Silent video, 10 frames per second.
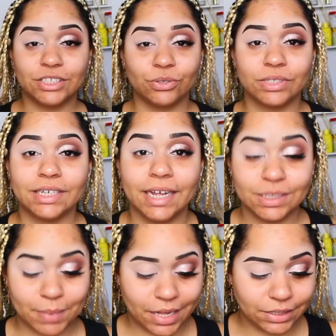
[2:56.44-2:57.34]
so
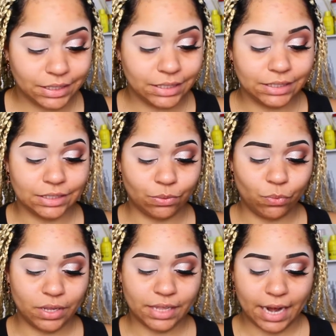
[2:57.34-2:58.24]
today's palette is
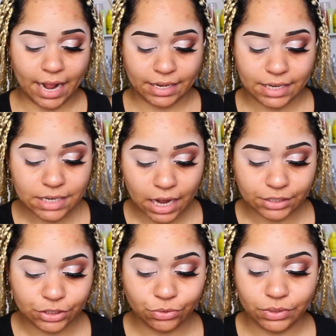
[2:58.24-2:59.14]
one that I did
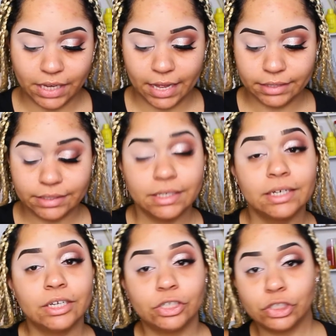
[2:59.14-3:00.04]
not use yet.
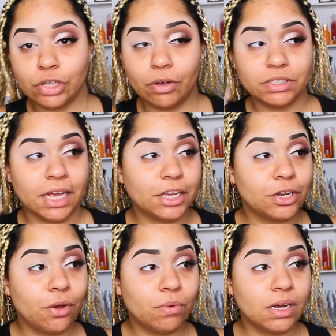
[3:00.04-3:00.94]
So I was like,
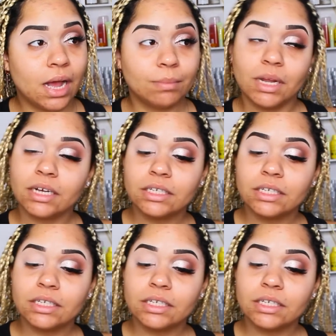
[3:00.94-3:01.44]
you know what? I'm not